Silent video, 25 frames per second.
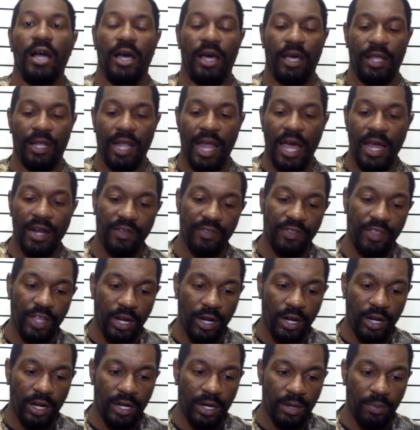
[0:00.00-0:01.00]
A lot of
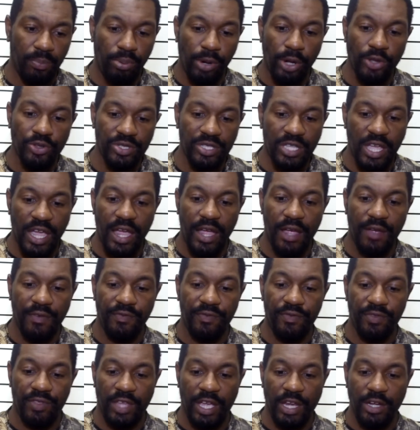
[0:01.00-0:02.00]
their pro
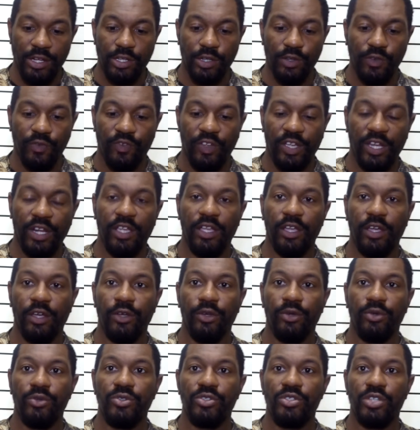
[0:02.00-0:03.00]
staff, they do
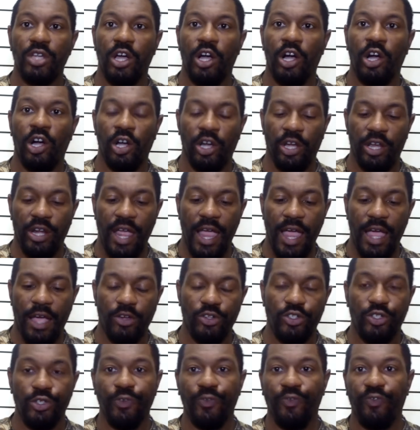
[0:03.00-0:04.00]
videos on how
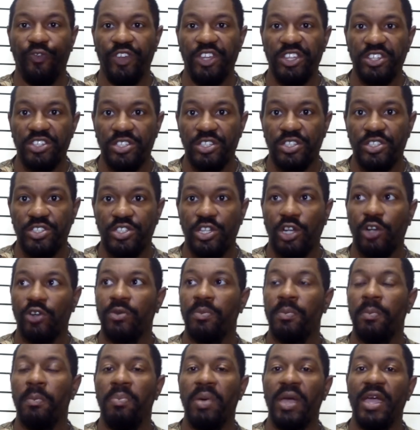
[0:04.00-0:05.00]
to fish
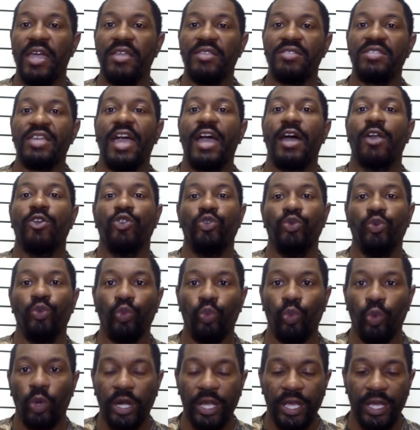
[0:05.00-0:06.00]
certain baits, how to
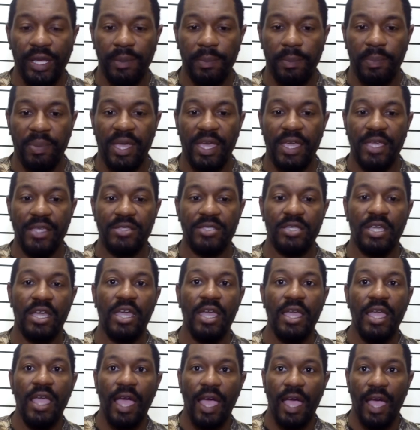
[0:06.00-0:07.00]
rig baits,
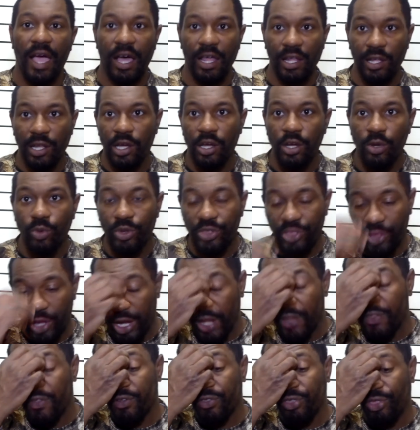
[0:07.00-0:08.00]
along with
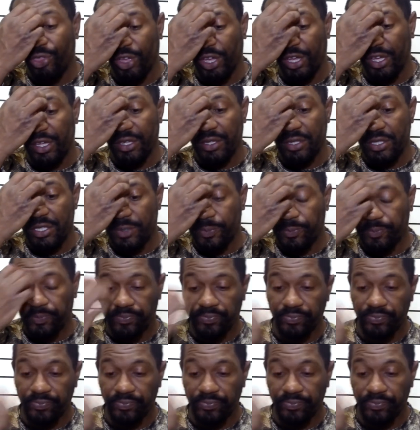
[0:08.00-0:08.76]
other things.